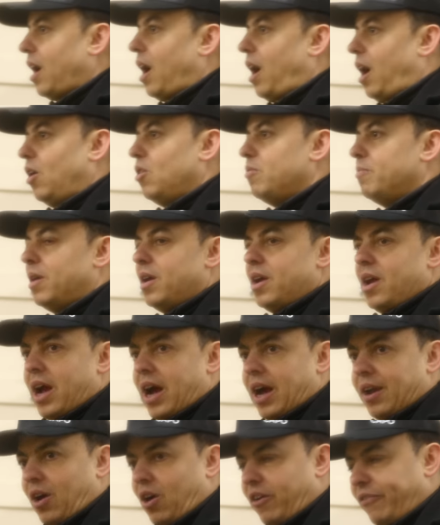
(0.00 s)
go home,
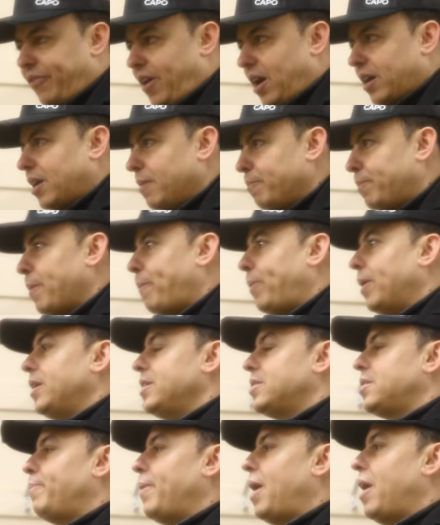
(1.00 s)
and I'll fucking be
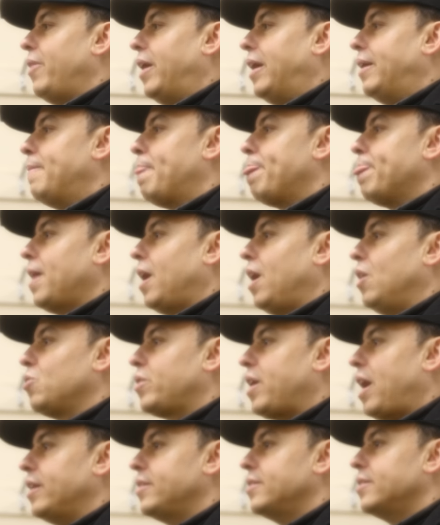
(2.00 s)
pleased about that.
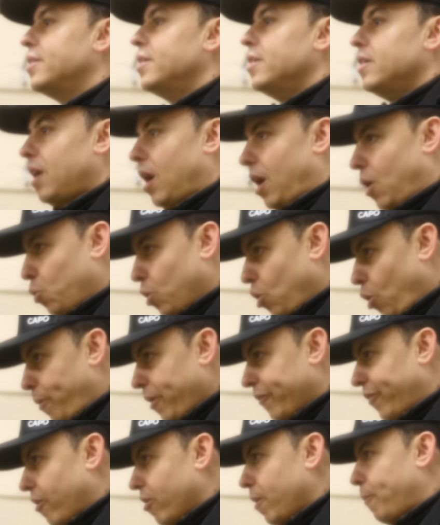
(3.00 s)
Okay, I will
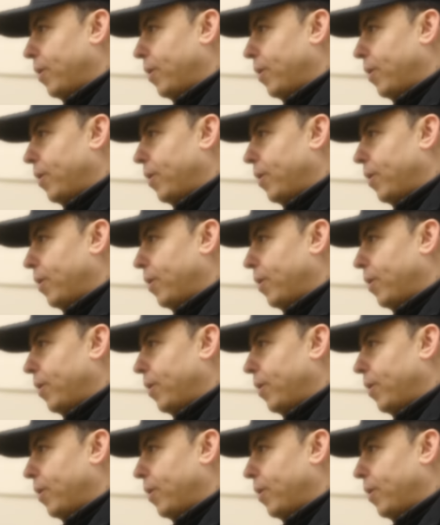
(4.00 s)
be very